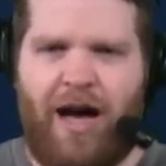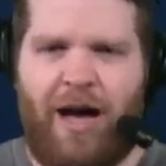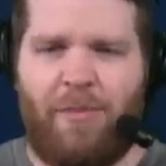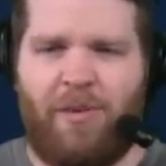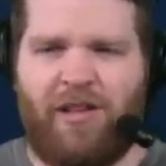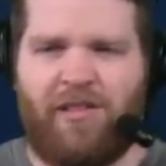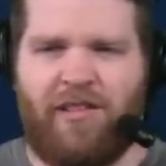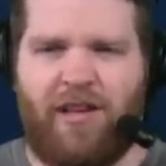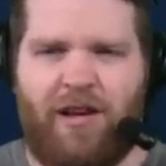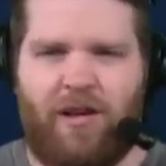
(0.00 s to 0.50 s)

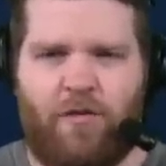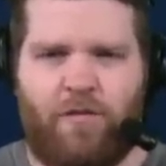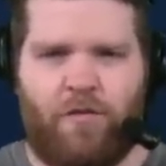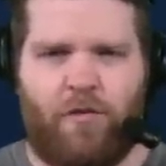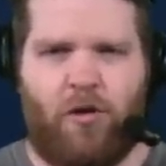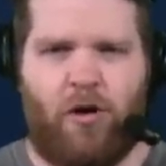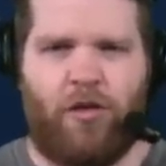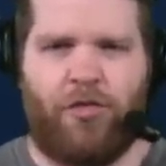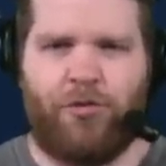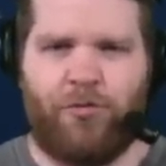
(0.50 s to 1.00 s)
I'm excited
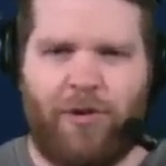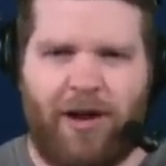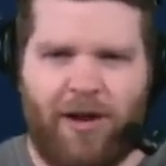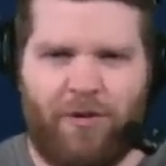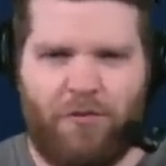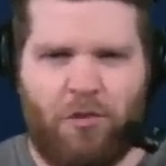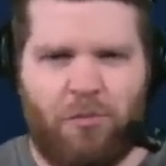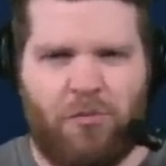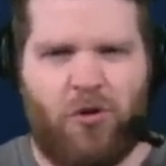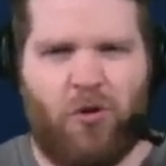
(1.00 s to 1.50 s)
for all three
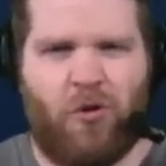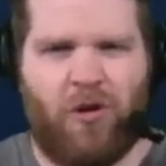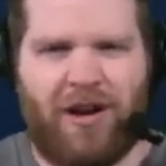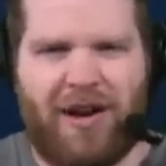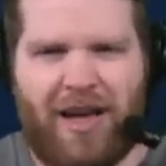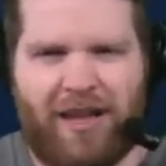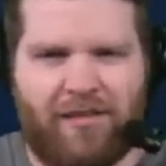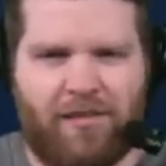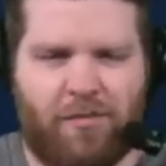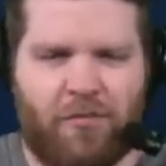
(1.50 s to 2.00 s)
of them.
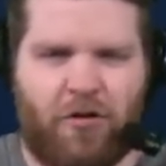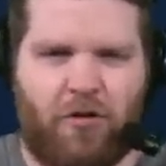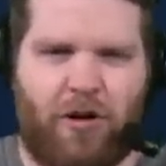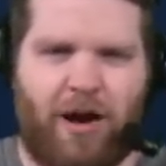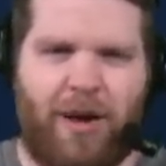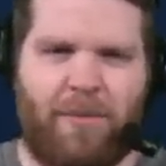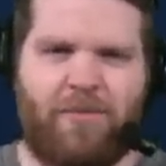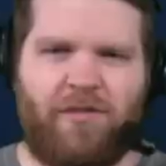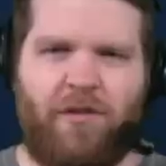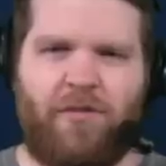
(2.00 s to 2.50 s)
Gordon had some
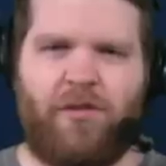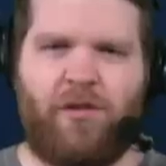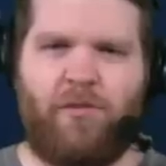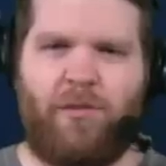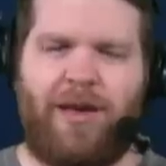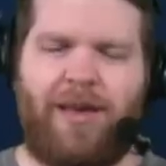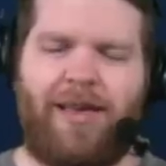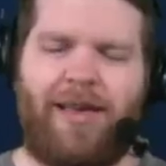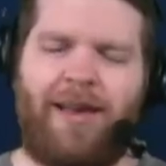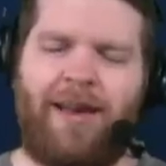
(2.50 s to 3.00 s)
cramps over the
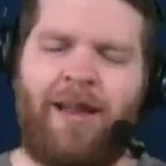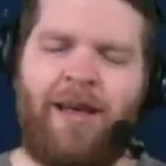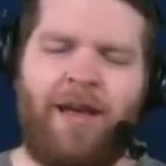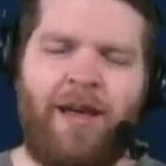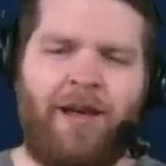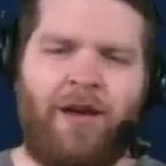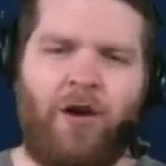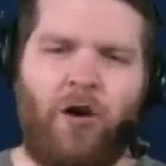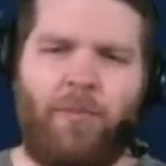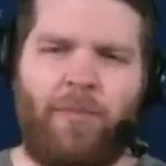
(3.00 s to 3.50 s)
weekend.
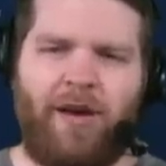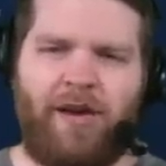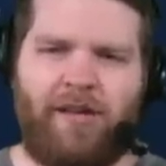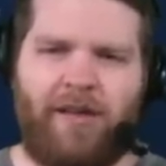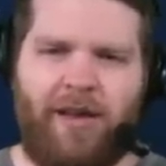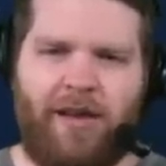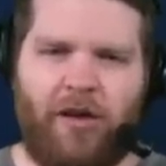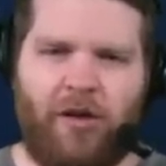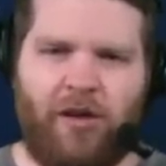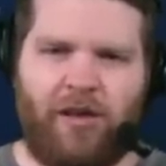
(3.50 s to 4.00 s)
No big
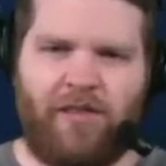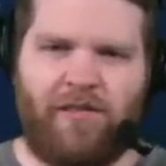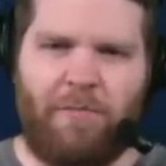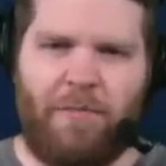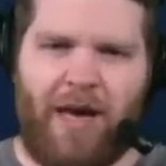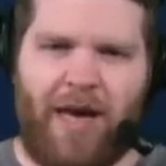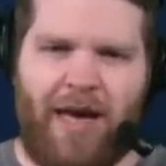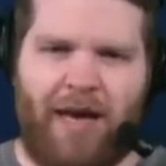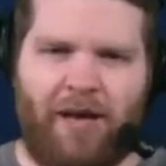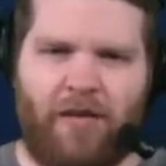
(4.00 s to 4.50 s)
deal. It's
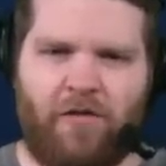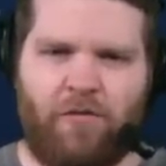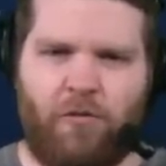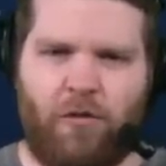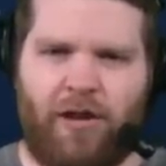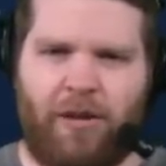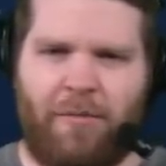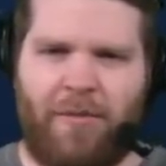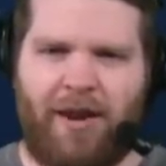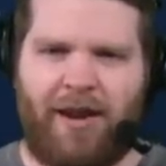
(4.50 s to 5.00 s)
May. It's
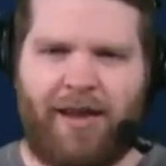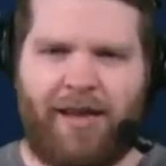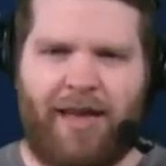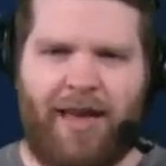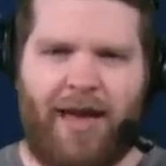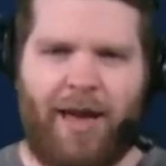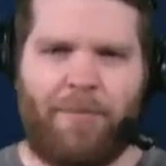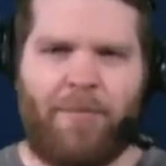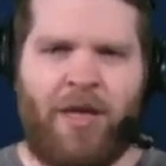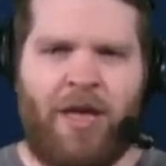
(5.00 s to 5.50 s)
rookie
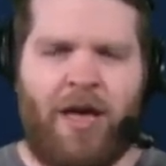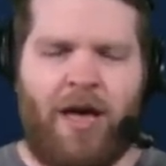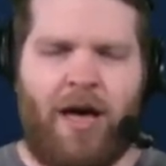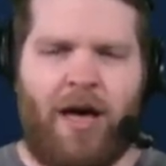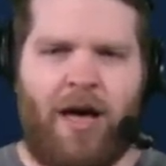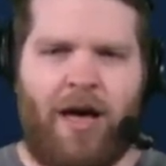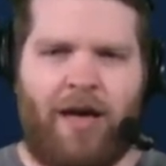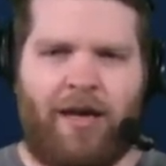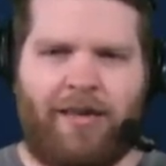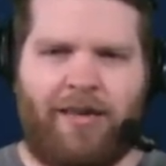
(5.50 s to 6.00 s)
minicamp
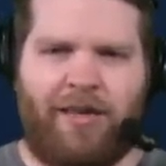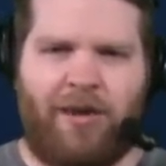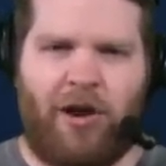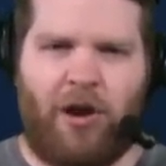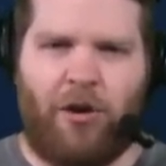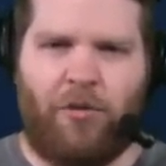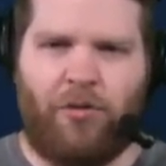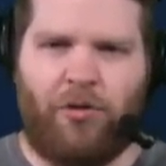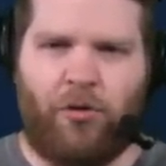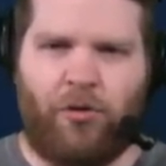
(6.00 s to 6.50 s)
uh, you
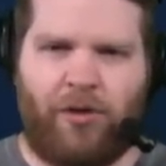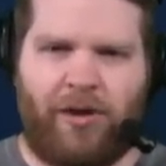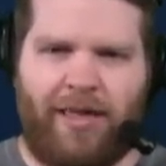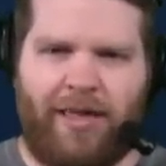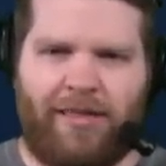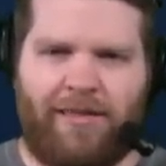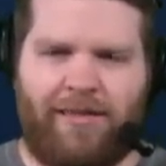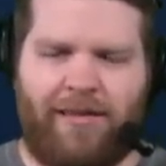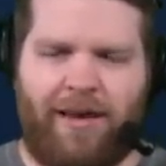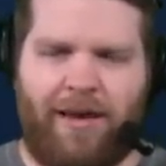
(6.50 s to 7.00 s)
know, they'll
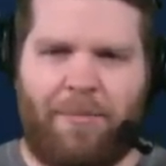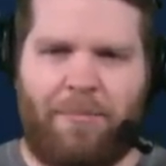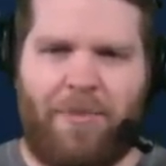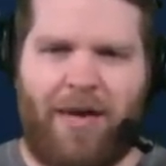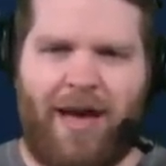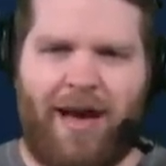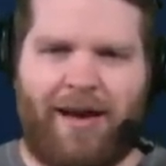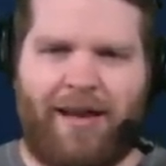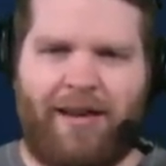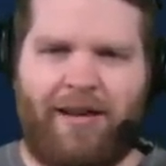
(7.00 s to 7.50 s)
get uh,
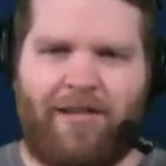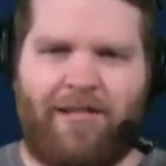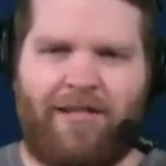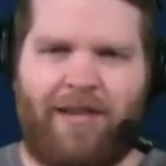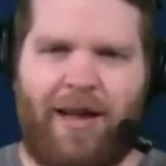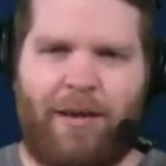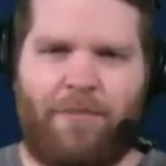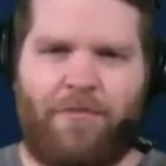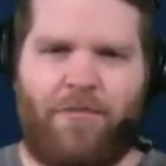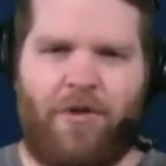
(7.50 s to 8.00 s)
back into
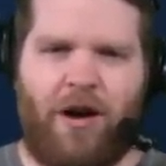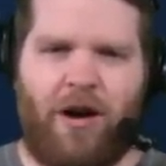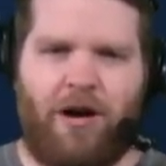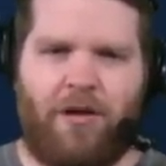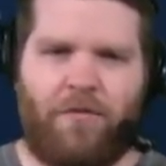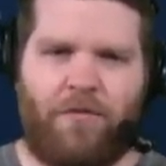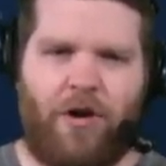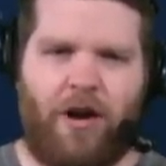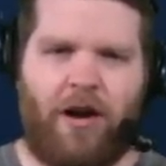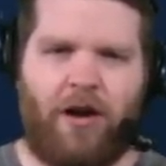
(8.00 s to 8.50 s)
shape
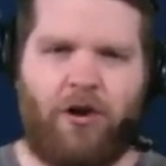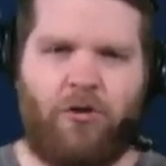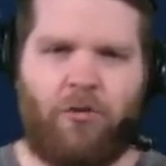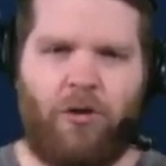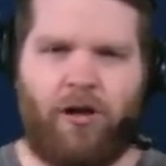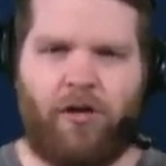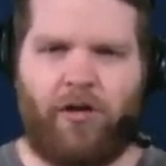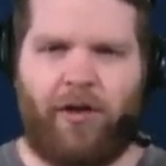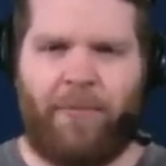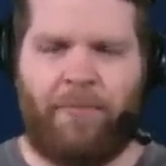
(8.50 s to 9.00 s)
very, very
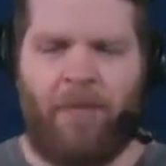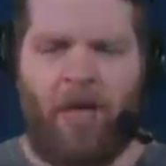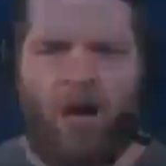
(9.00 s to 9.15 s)
quickly.